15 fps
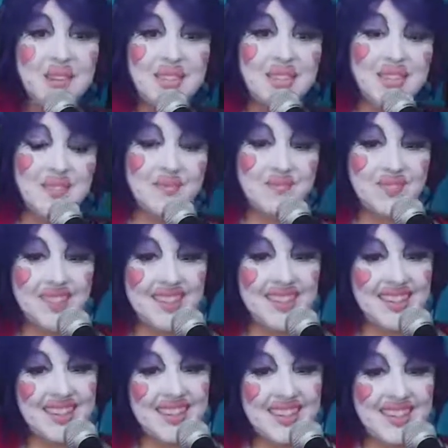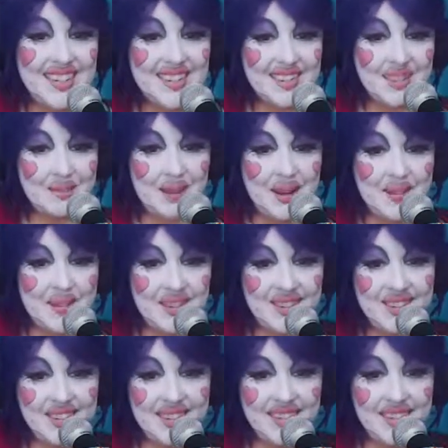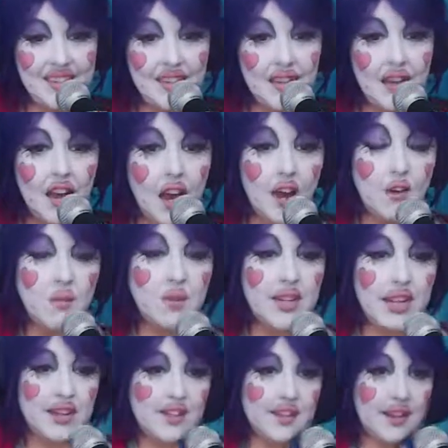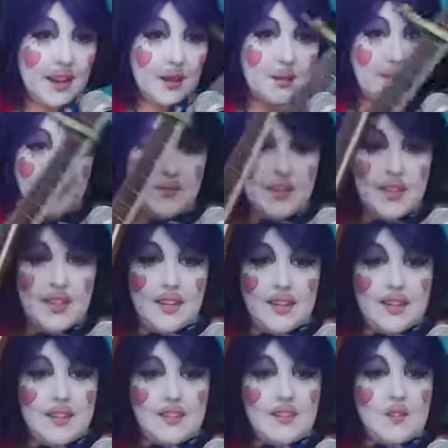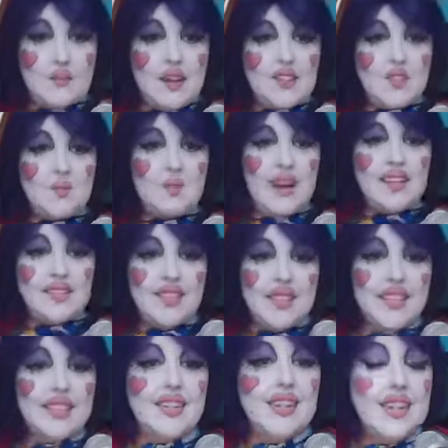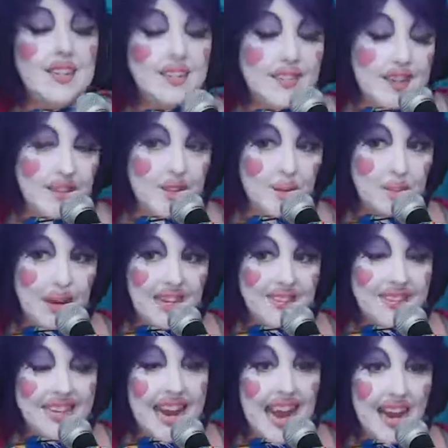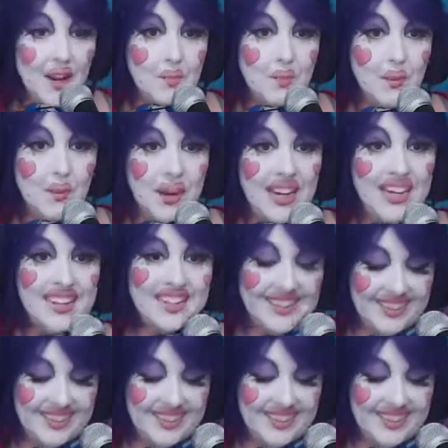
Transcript: Near, and it's about, oh, yes, this is my spicy, it says Spicy Heck Boy.